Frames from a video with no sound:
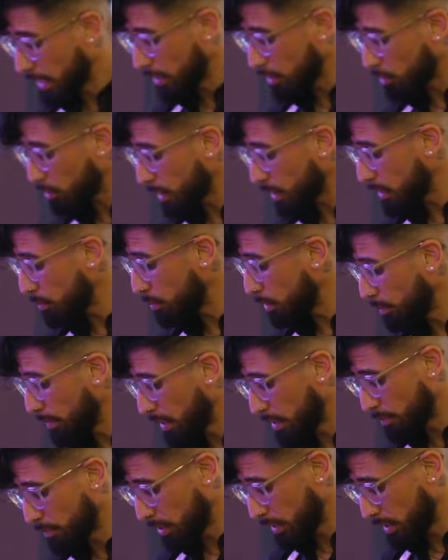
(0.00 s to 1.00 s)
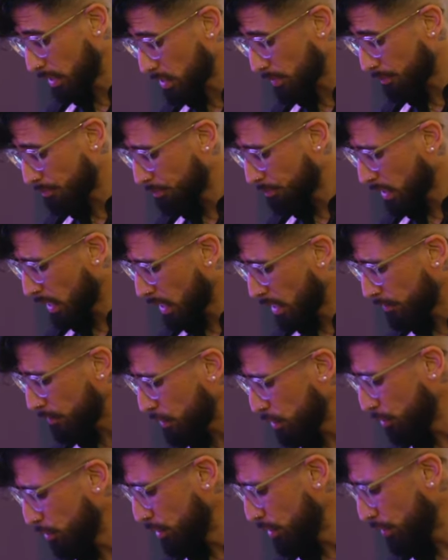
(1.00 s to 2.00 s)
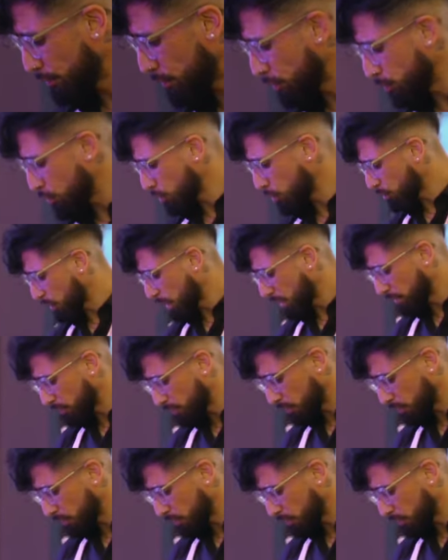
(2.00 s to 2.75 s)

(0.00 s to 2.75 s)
incredible memories of you and your future wife.